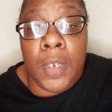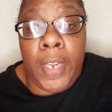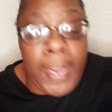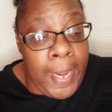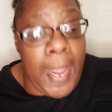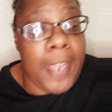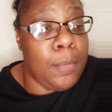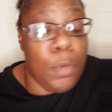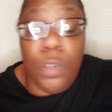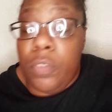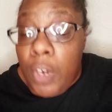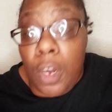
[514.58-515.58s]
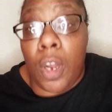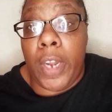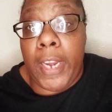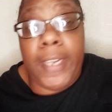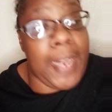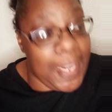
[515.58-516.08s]
He has moved on,
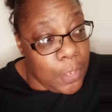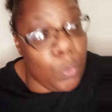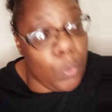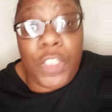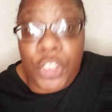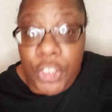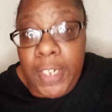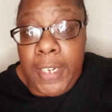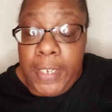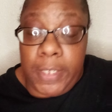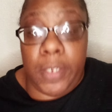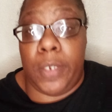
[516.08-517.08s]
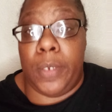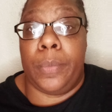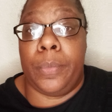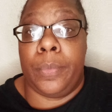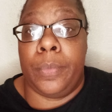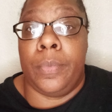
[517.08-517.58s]
and that's what she needs to do.
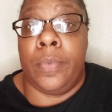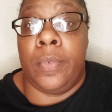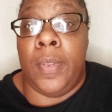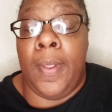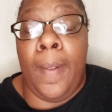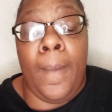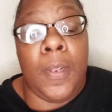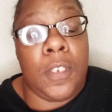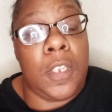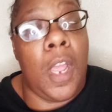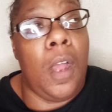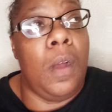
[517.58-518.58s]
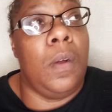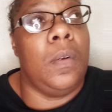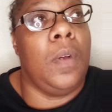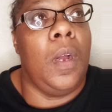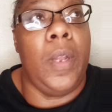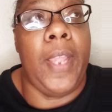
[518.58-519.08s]

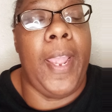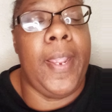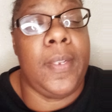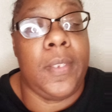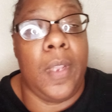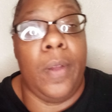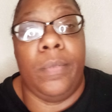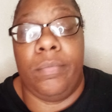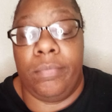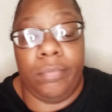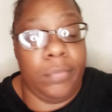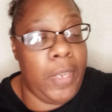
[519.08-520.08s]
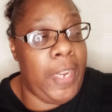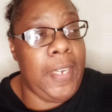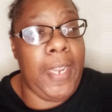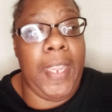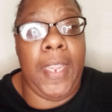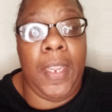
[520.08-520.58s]
So, okay, so he
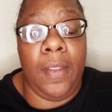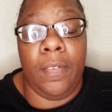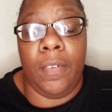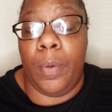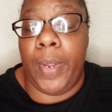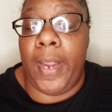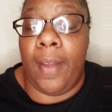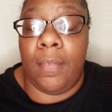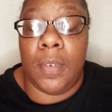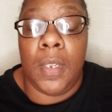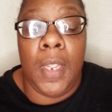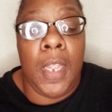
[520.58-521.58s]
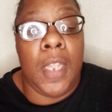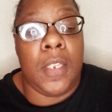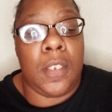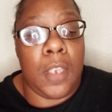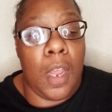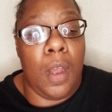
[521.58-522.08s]
leave or whatever.
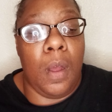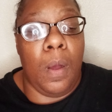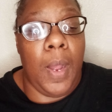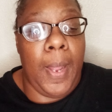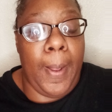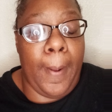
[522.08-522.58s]
So